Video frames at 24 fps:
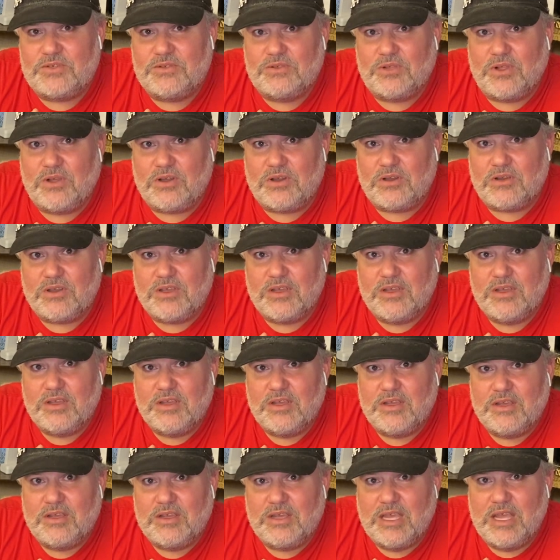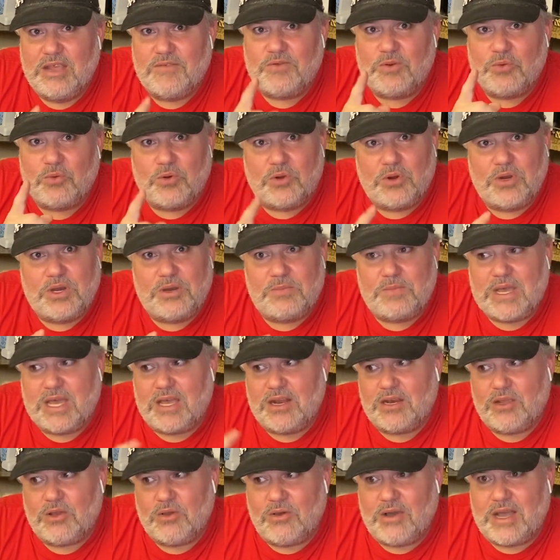long. If you're worried about
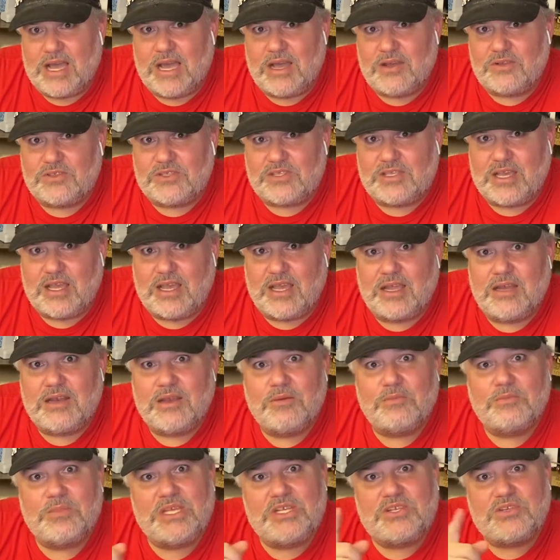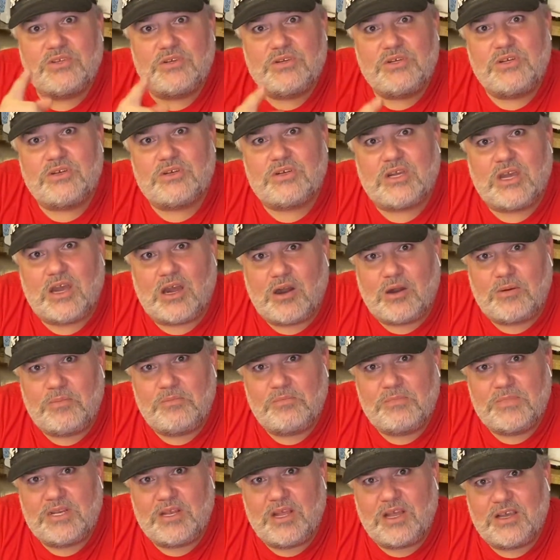it, go outside. Be sure your carbon
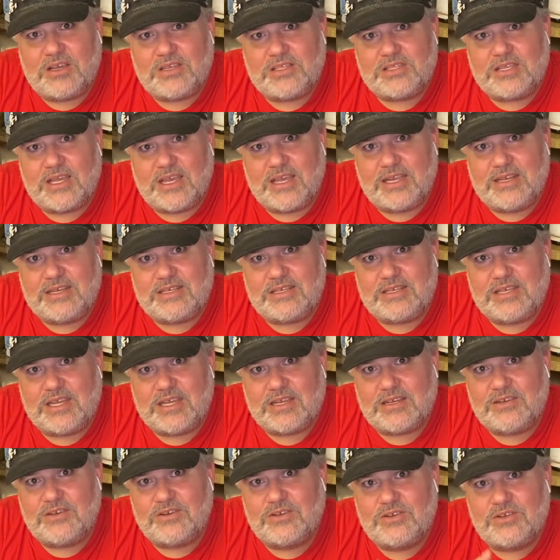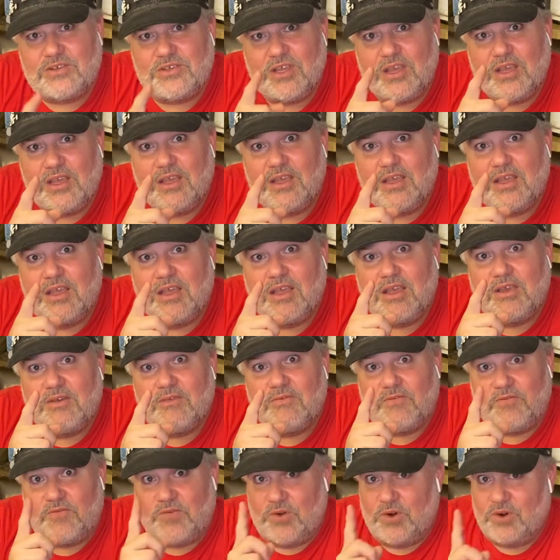monoxide detectors,
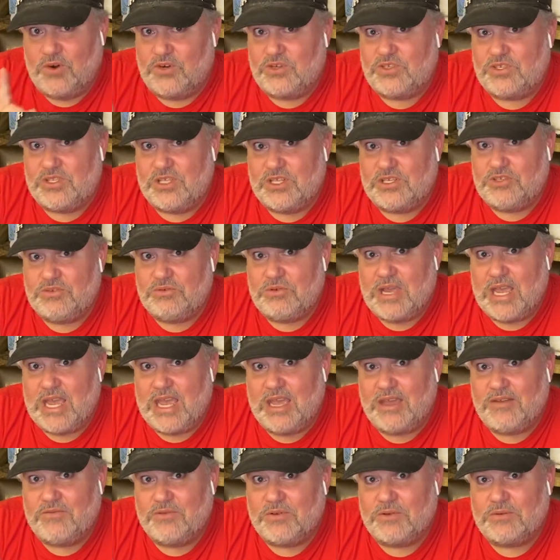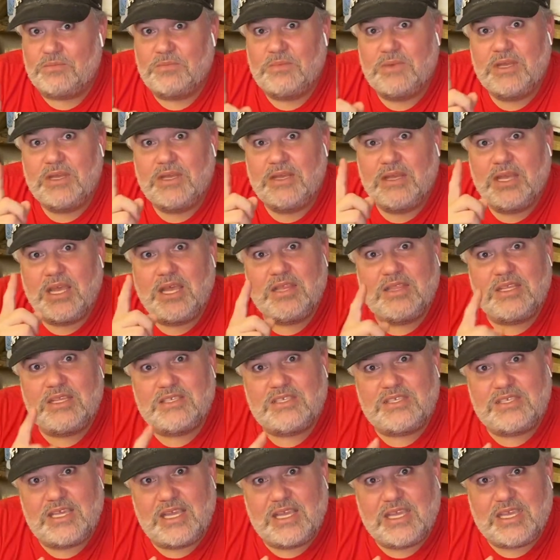first, that you have them, and then
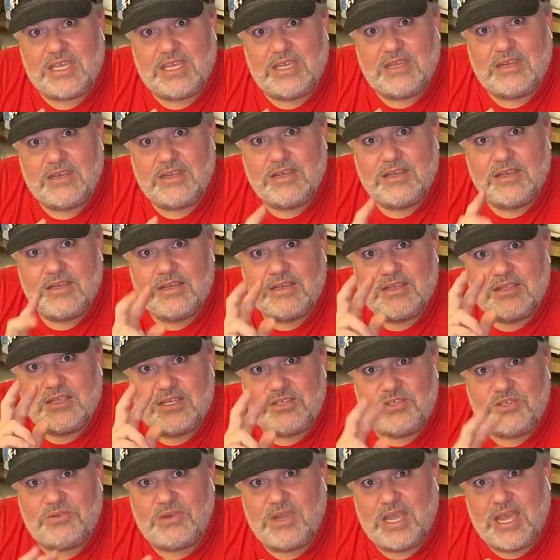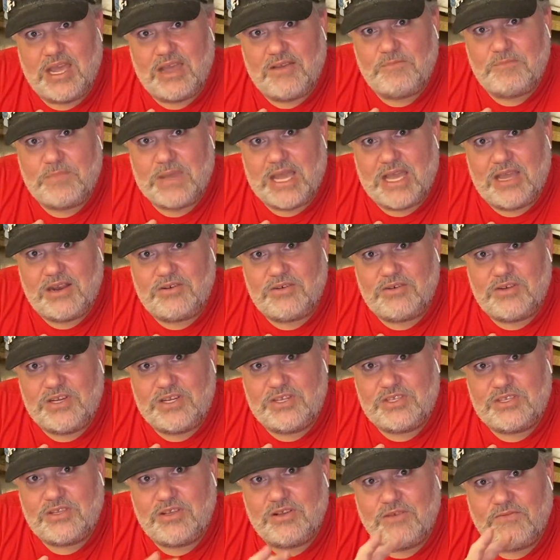second, that you have
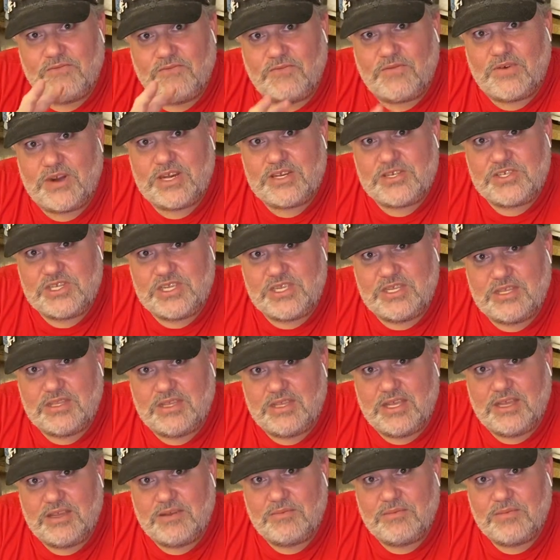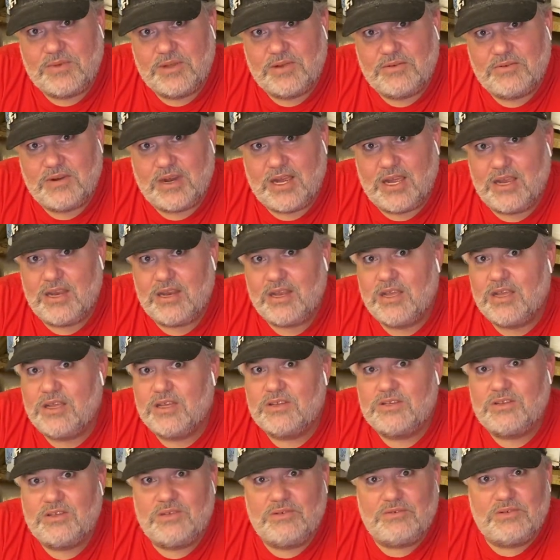batteries fresh in them, right?
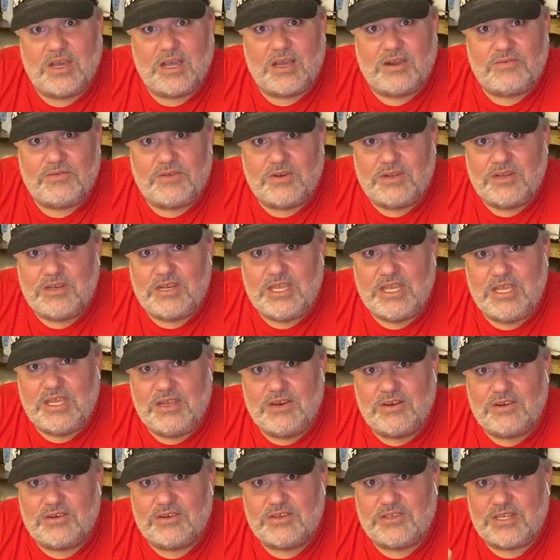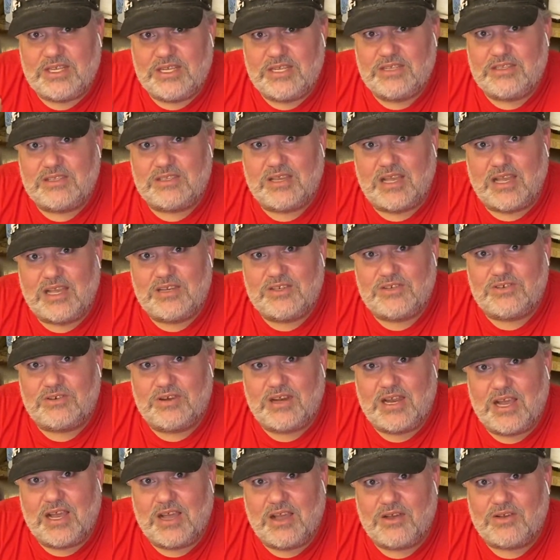Do not run heaters inside your
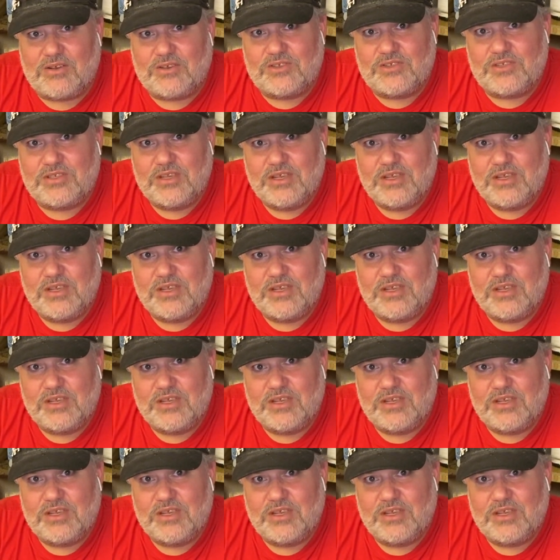house